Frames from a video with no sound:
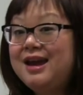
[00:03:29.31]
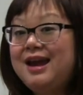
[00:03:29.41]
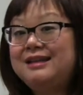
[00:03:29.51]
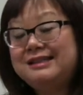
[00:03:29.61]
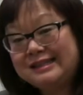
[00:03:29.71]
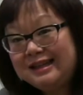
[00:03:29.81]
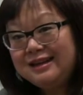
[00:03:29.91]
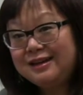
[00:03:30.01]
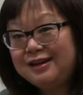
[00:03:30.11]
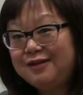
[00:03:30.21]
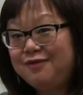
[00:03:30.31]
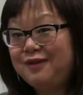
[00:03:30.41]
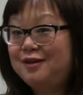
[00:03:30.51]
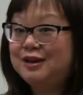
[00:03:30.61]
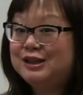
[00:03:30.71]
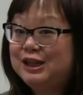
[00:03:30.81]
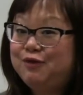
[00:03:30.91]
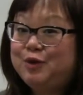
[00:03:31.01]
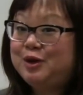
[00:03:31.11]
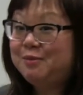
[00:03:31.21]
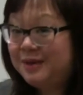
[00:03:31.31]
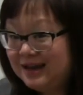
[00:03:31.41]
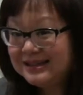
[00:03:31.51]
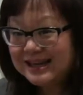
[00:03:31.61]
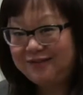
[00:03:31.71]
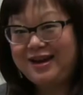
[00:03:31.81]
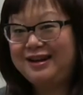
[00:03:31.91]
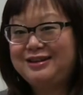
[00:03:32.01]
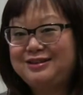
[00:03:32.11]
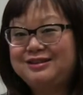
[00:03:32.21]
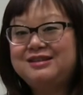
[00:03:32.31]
and see if you can meet deaf actors,